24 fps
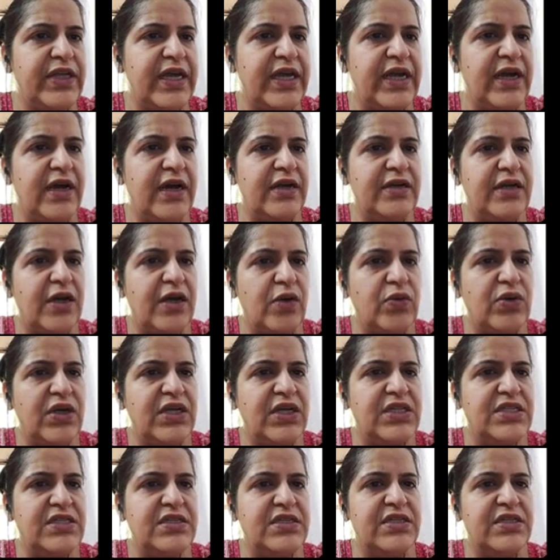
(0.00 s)
they are now
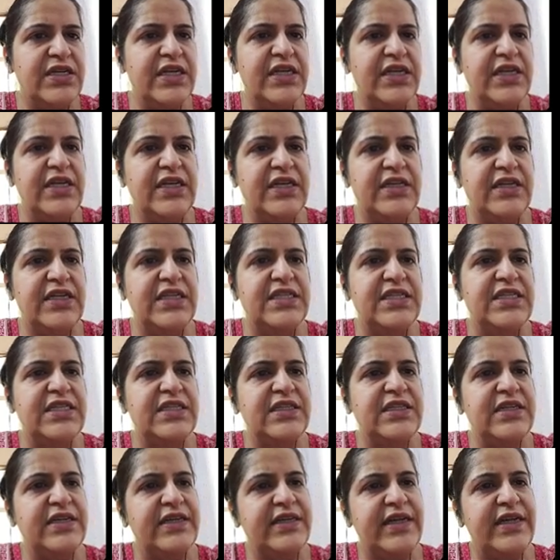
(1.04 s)
considering increasing
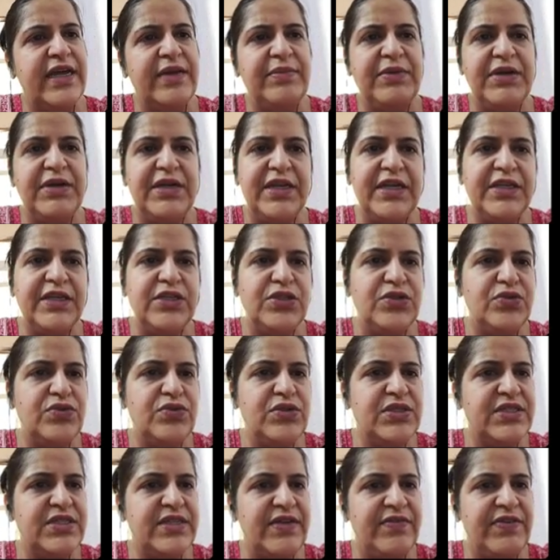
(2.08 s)
the retirement age to
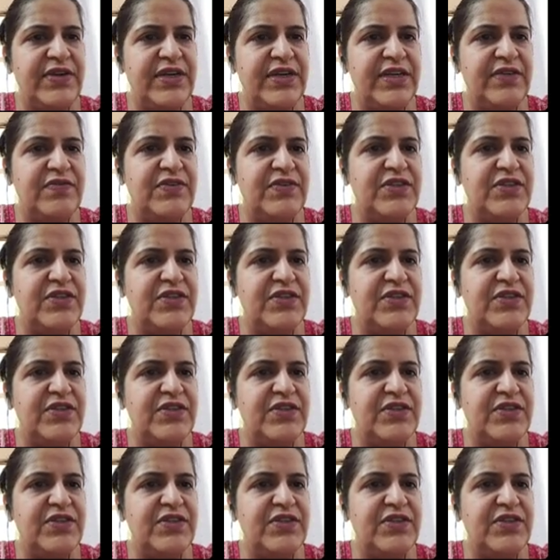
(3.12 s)
70,